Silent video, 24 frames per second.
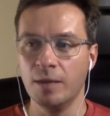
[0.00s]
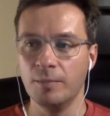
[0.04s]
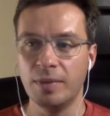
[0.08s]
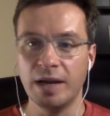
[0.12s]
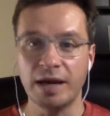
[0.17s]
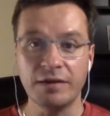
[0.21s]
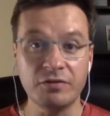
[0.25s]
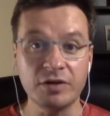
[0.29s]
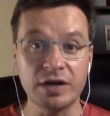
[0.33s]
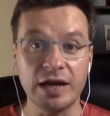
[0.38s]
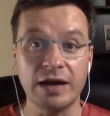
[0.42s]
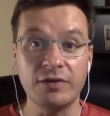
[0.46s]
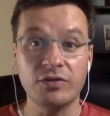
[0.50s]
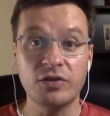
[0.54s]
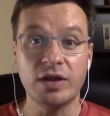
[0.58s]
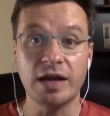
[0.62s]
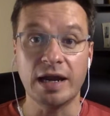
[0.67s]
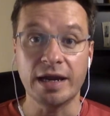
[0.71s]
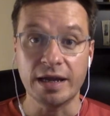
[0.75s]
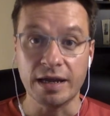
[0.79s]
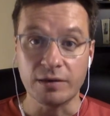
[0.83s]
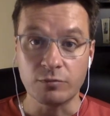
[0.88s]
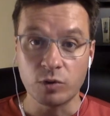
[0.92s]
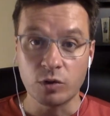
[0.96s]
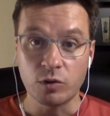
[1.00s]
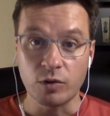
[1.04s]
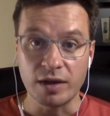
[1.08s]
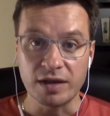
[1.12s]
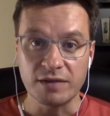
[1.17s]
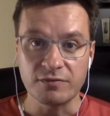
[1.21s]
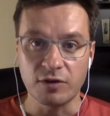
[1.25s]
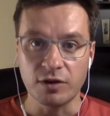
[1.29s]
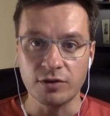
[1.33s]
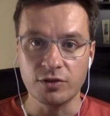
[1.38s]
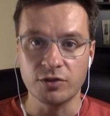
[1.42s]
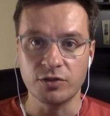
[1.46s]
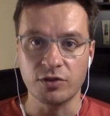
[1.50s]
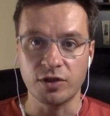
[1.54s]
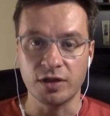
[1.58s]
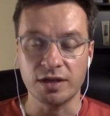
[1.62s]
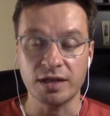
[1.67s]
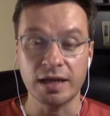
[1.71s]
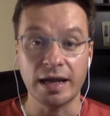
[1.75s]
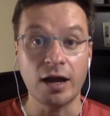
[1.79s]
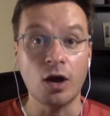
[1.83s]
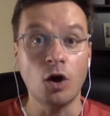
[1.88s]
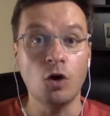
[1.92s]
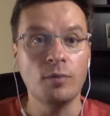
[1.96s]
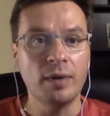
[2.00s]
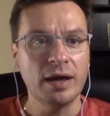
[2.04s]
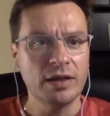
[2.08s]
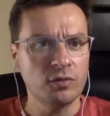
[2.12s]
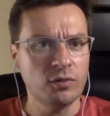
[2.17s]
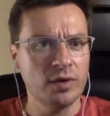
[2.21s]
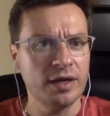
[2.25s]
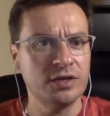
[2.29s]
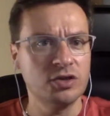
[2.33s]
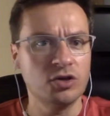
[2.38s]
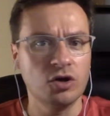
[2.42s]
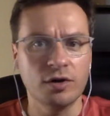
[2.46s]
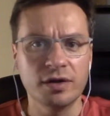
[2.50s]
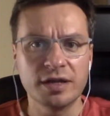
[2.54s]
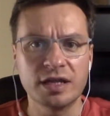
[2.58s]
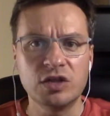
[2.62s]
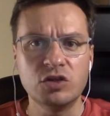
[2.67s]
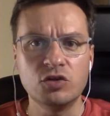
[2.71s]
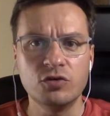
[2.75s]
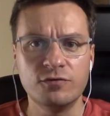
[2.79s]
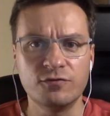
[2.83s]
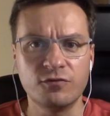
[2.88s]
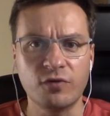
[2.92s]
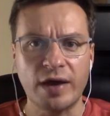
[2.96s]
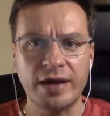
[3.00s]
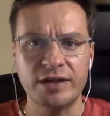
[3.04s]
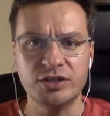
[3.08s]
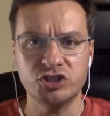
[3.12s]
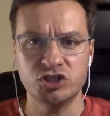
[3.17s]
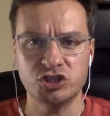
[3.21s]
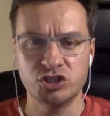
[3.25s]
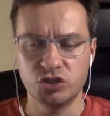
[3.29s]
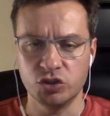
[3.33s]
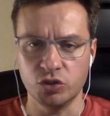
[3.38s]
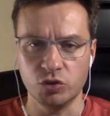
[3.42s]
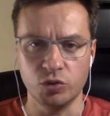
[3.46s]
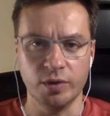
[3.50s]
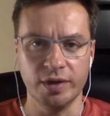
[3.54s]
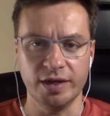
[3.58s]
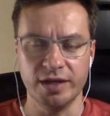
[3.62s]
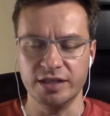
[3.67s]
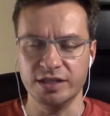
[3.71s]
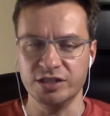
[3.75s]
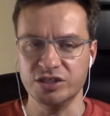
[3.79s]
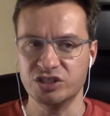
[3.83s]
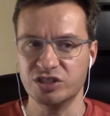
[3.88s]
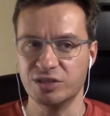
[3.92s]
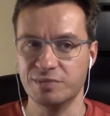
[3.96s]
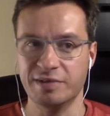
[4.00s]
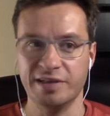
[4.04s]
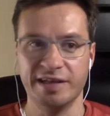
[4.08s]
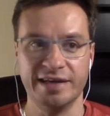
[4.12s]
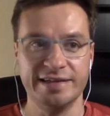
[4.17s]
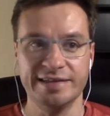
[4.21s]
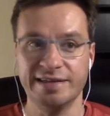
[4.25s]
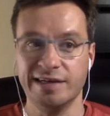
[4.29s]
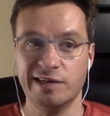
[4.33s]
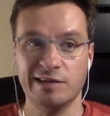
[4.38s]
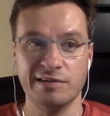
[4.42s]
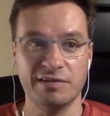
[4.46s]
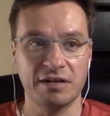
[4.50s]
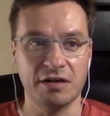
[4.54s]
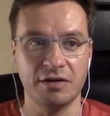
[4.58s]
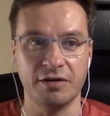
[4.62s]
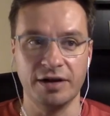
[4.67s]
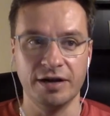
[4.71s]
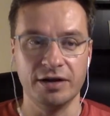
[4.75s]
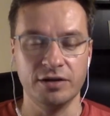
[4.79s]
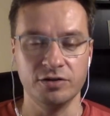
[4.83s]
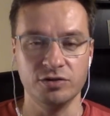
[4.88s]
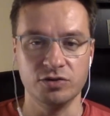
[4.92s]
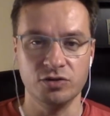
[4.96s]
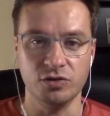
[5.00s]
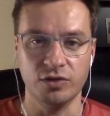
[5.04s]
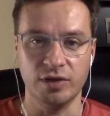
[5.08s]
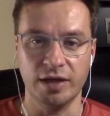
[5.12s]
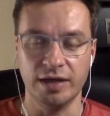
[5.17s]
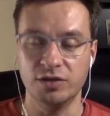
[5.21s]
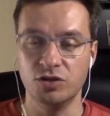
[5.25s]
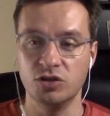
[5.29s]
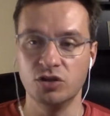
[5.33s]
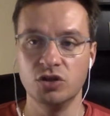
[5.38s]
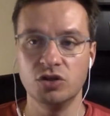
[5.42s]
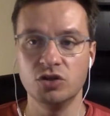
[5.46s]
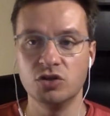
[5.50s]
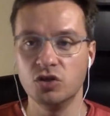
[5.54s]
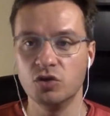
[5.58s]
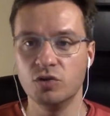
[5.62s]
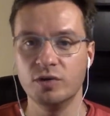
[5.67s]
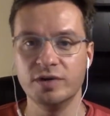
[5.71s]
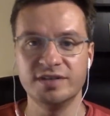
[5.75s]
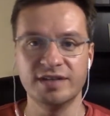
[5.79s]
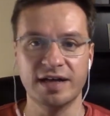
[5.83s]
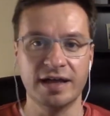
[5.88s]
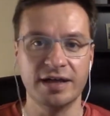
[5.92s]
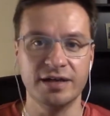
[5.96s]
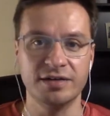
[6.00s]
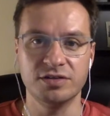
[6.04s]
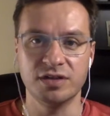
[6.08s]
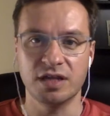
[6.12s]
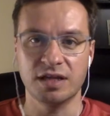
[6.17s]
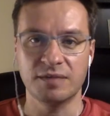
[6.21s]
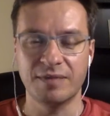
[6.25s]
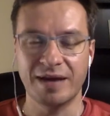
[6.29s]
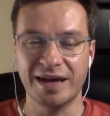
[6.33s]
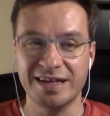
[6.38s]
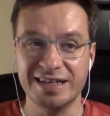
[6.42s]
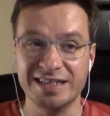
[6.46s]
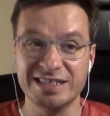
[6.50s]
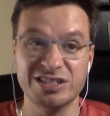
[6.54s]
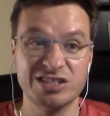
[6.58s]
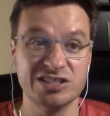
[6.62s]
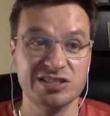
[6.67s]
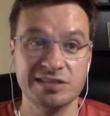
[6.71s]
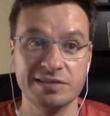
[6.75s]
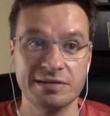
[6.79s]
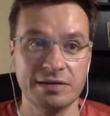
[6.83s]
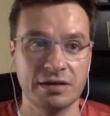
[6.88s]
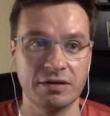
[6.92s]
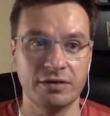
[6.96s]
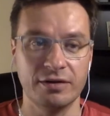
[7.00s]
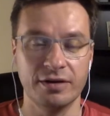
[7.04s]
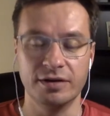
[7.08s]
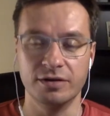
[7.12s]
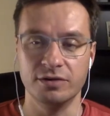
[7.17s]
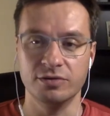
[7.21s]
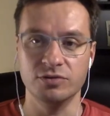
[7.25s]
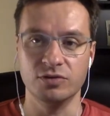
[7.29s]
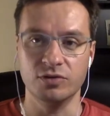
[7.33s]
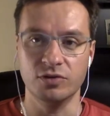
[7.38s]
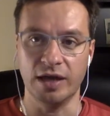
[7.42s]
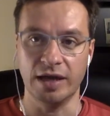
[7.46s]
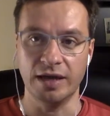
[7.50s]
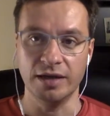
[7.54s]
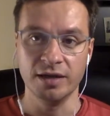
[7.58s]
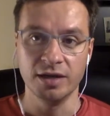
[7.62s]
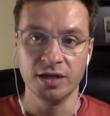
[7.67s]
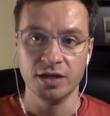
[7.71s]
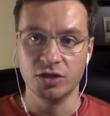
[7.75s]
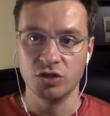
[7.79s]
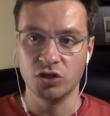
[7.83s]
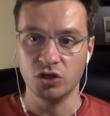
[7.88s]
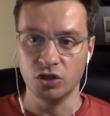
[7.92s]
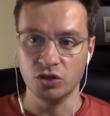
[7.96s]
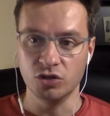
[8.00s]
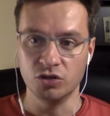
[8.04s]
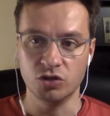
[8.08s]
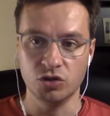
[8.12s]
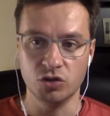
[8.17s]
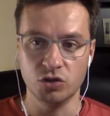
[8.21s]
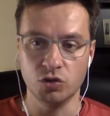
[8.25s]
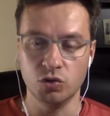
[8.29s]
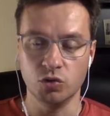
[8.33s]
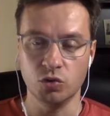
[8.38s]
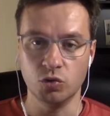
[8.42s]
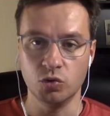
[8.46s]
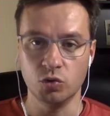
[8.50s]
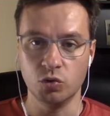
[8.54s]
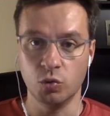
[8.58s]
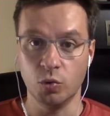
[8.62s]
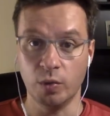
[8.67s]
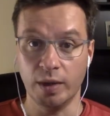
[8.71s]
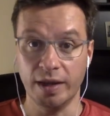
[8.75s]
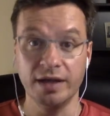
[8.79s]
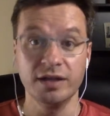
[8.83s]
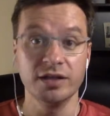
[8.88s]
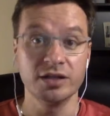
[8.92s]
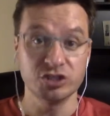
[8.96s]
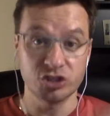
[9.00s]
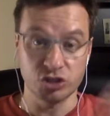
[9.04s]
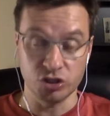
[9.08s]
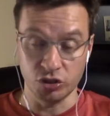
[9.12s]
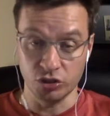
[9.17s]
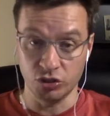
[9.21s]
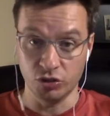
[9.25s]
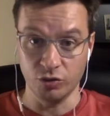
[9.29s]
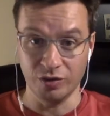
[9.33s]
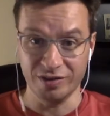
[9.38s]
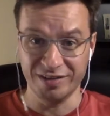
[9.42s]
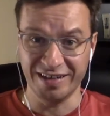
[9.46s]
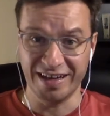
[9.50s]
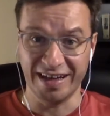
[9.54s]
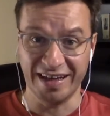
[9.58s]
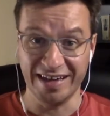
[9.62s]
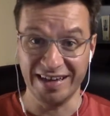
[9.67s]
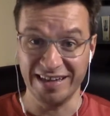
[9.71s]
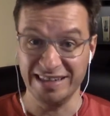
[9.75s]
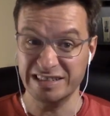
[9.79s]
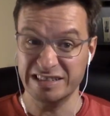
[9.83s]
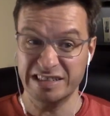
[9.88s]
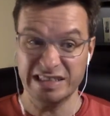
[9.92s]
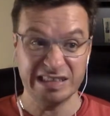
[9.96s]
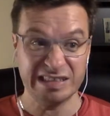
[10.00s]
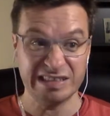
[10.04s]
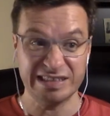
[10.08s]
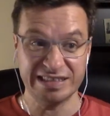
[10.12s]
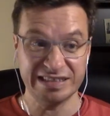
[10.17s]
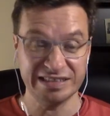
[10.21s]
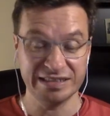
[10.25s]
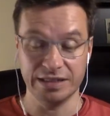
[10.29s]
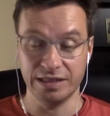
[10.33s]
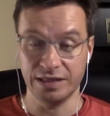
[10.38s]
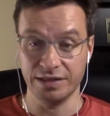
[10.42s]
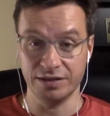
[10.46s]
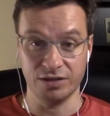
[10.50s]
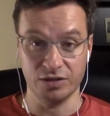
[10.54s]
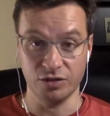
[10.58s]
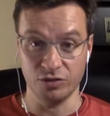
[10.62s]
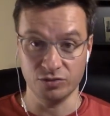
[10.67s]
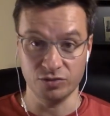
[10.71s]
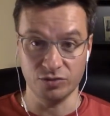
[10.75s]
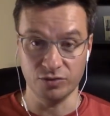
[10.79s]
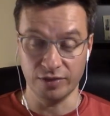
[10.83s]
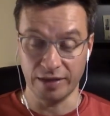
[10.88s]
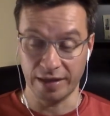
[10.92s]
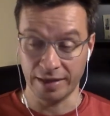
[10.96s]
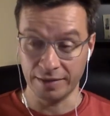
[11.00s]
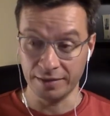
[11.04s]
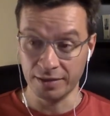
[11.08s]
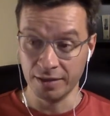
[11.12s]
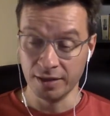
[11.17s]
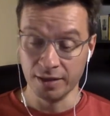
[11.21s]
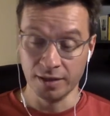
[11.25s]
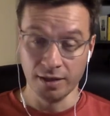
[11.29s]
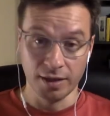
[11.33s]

But every now and then I get requests for other things, like, oh, by the way, do you also do French to English? I'll be like, no, sorry, I don't do that. Do you do Italian to Spanish? No, sorry, I don't do that. Do you do English into Italian? No, I don't do that.